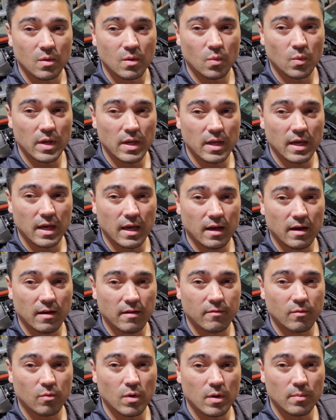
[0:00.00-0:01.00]
we
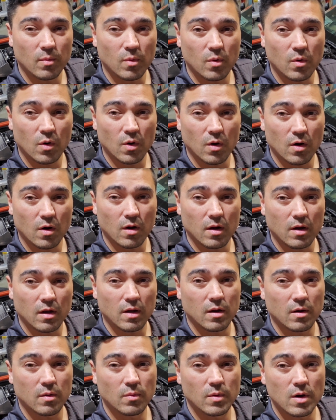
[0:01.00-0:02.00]
have one
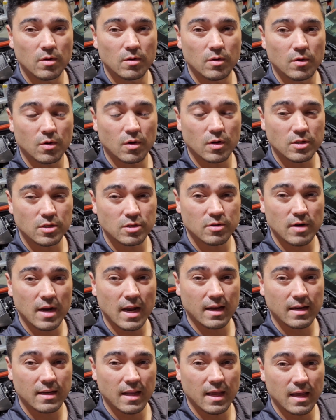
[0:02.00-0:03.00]
more road course
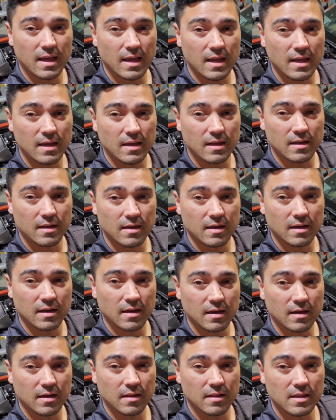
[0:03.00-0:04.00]
track day
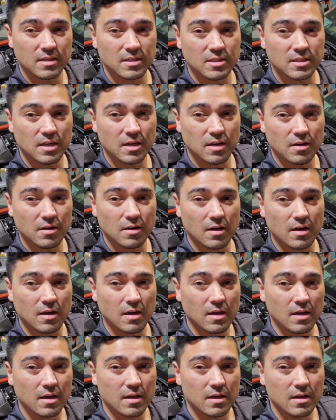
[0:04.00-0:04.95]
this year.